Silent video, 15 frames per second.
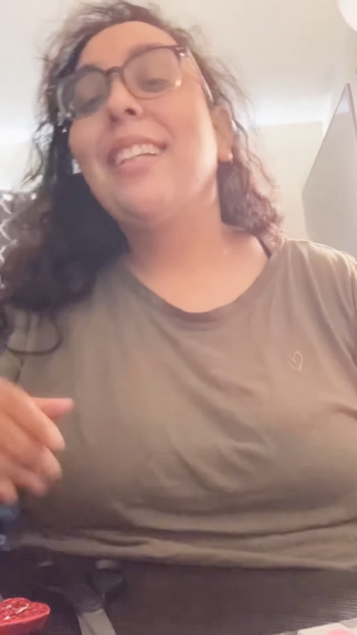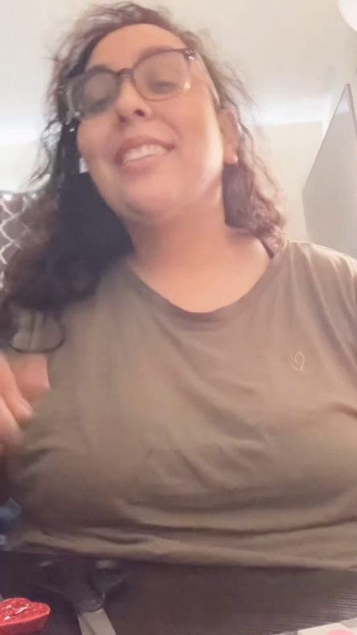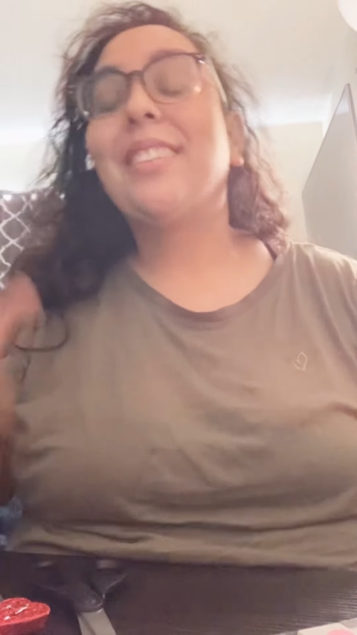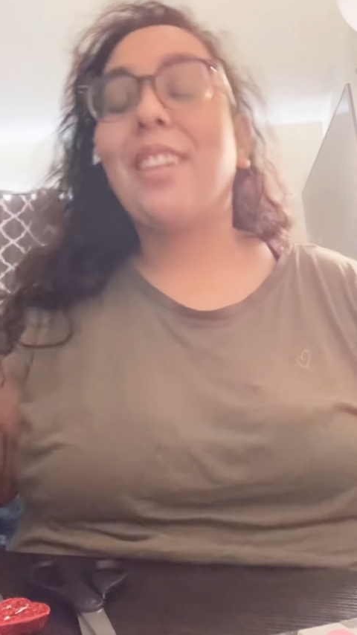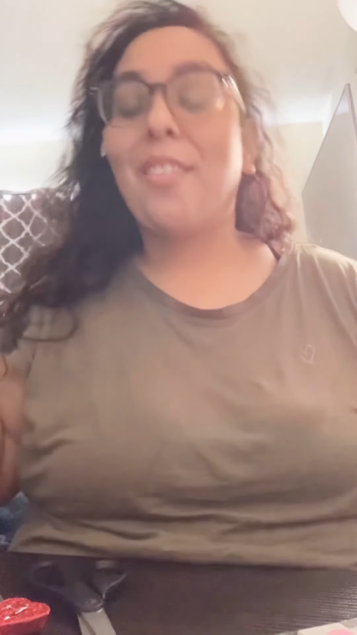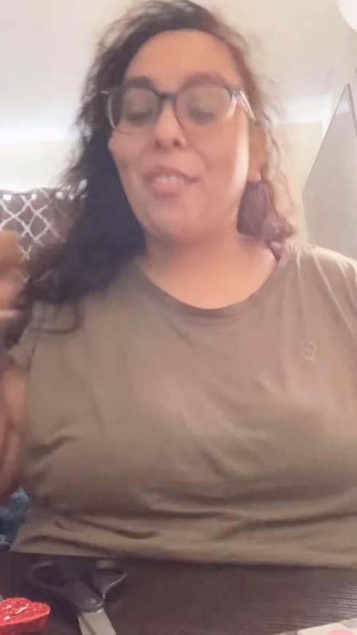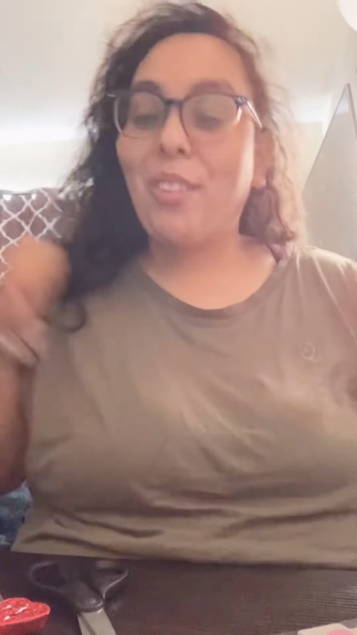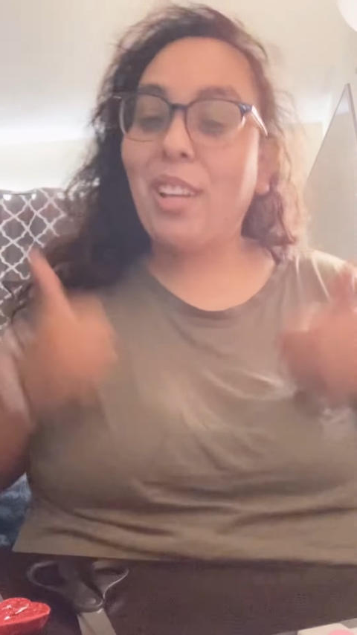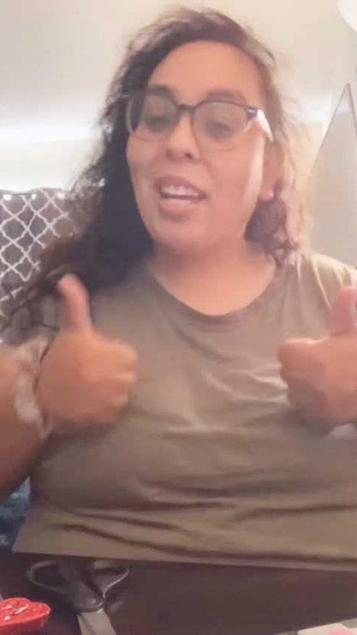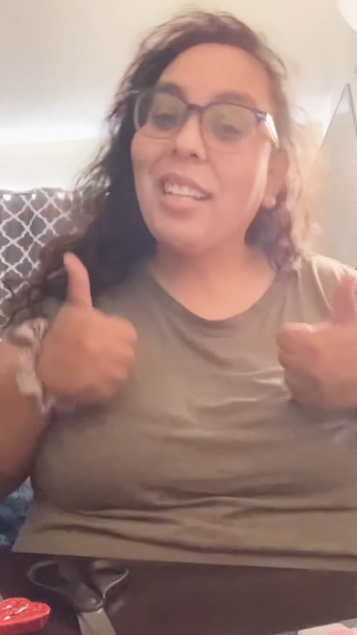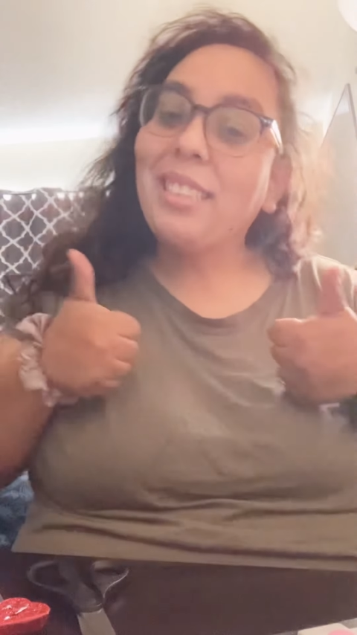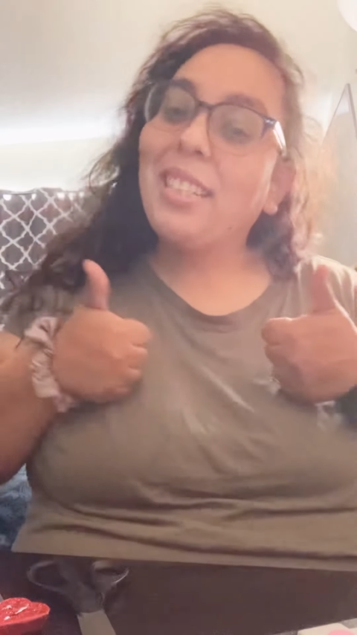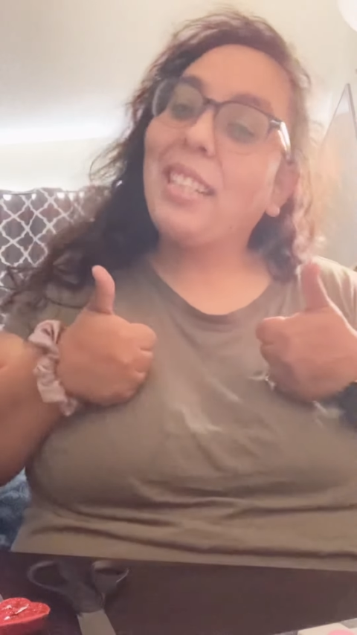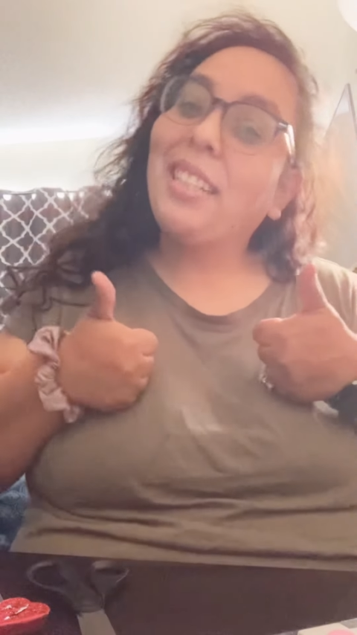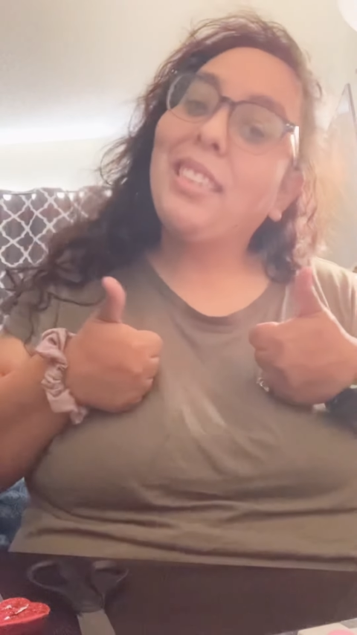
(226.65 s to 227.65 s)
So hopefully you
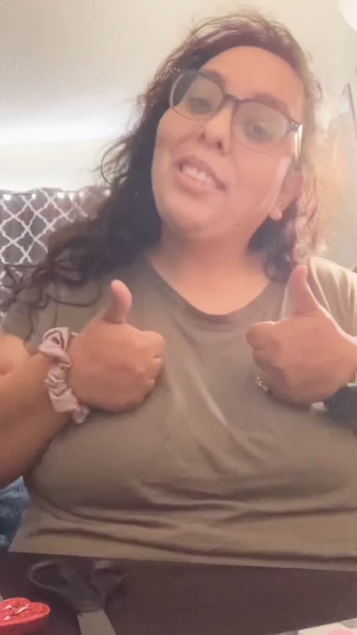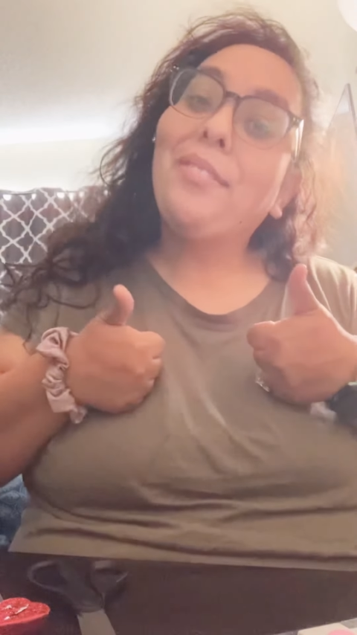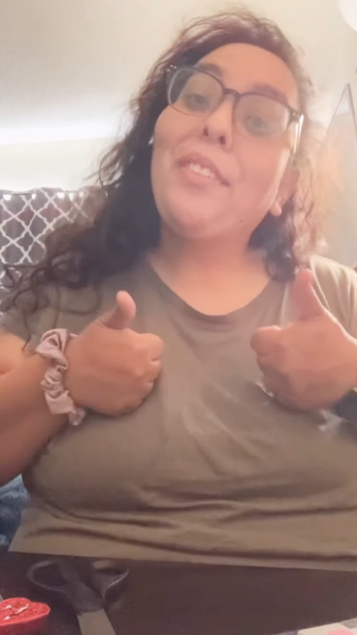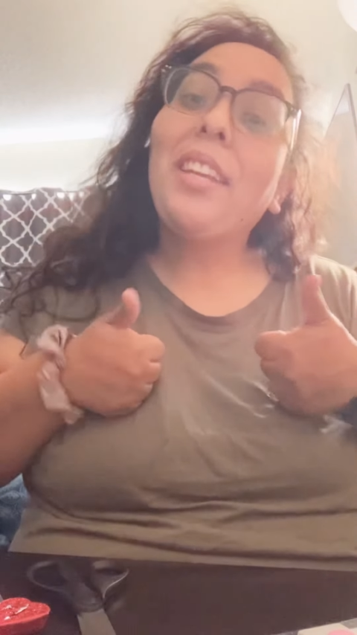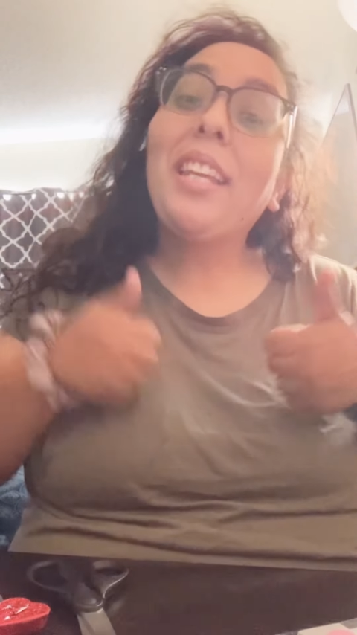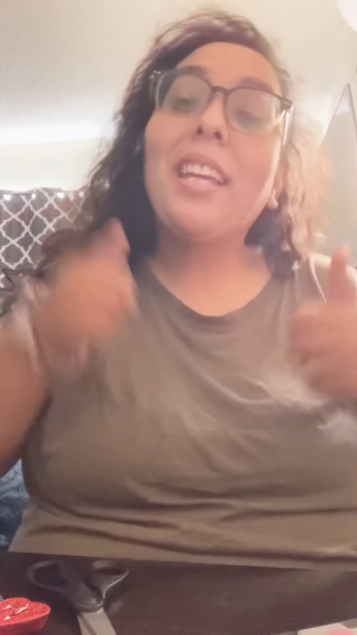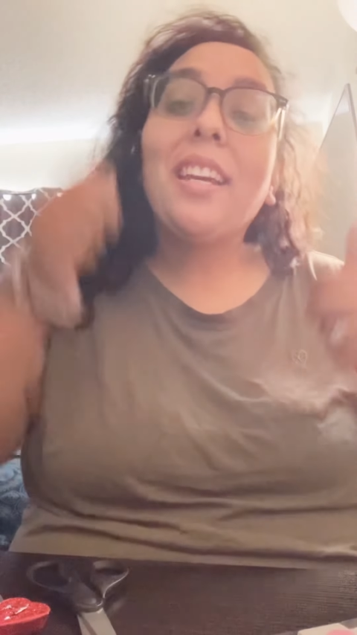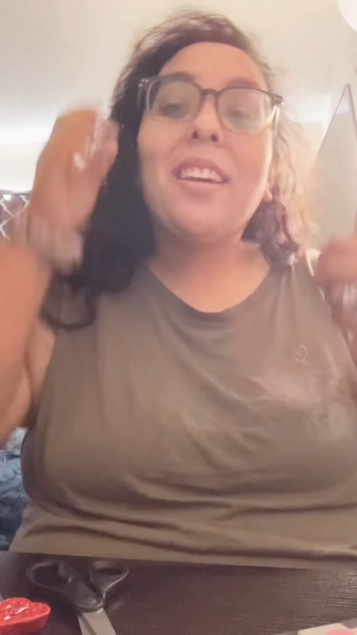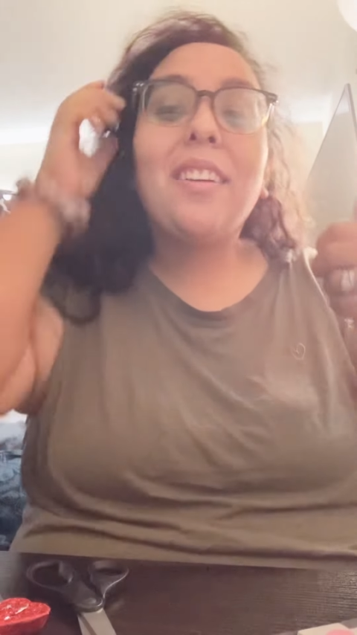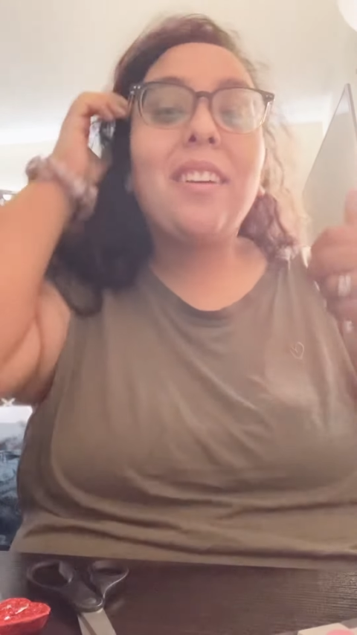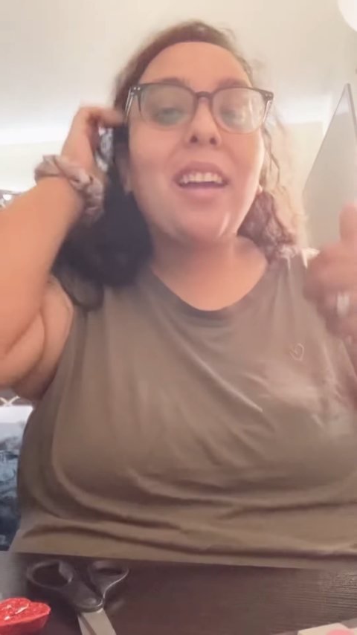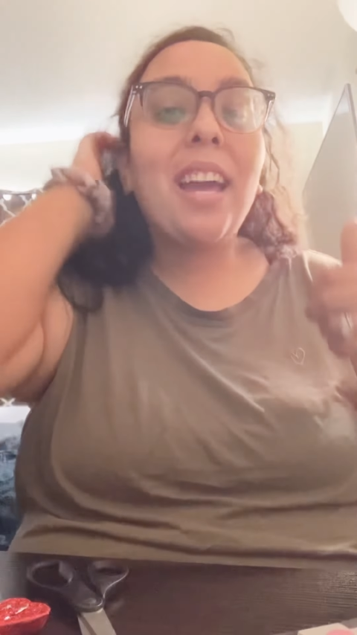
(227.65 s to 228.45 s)
guys like this video,